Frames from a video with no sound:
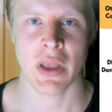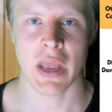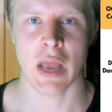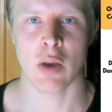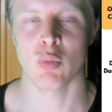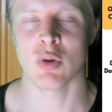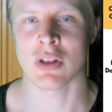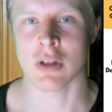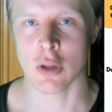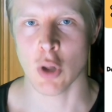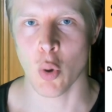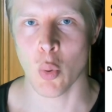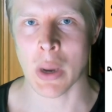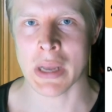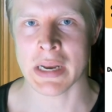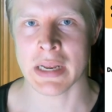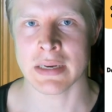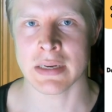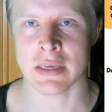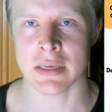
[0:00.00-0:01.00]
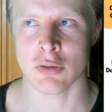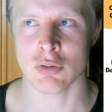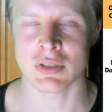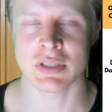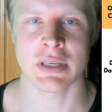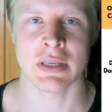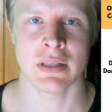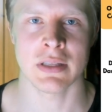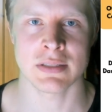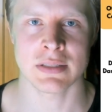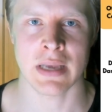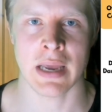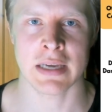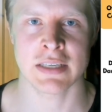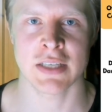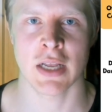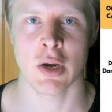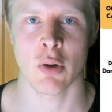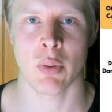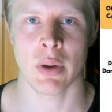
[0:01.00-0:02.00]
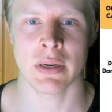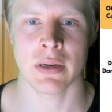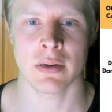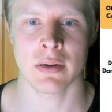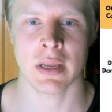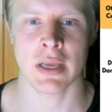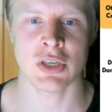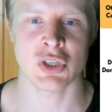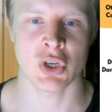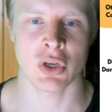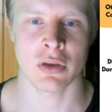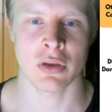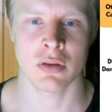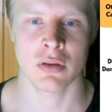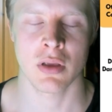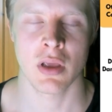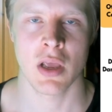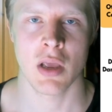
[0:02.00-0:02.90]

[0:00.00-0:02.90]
And with low NAD, you see this accelerated aging